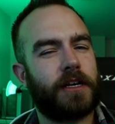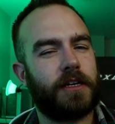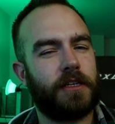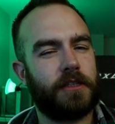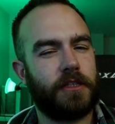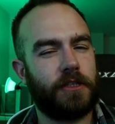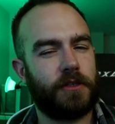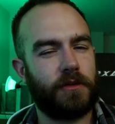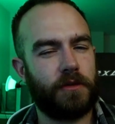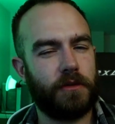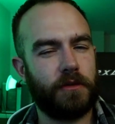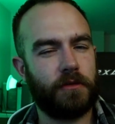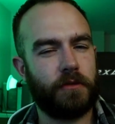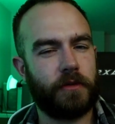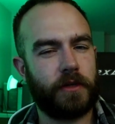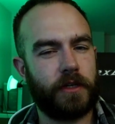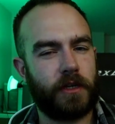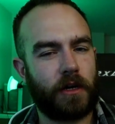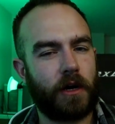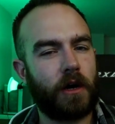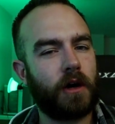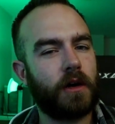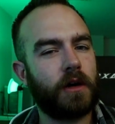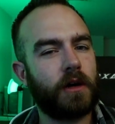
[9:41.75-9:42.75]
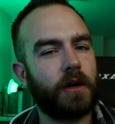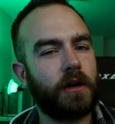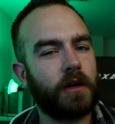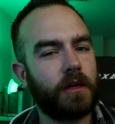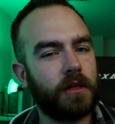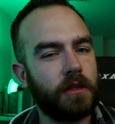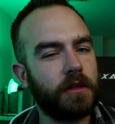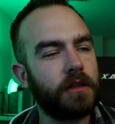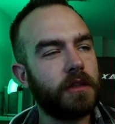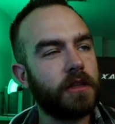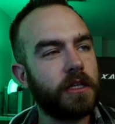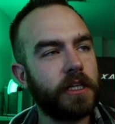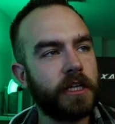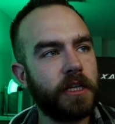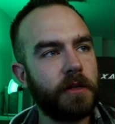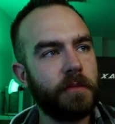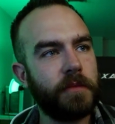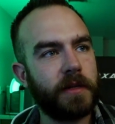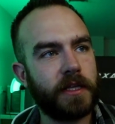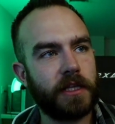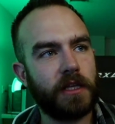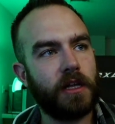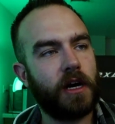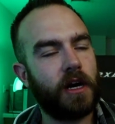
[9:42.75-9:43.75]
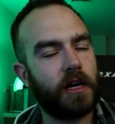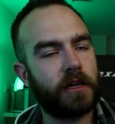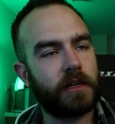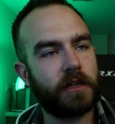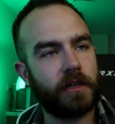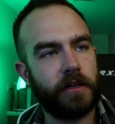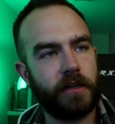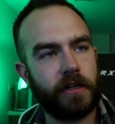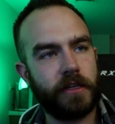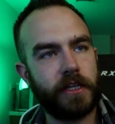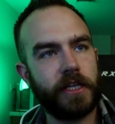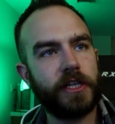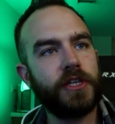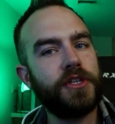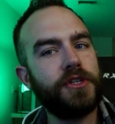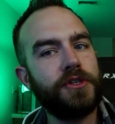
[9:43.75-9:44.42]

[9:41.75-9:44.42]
on the old one are a little bit longer and they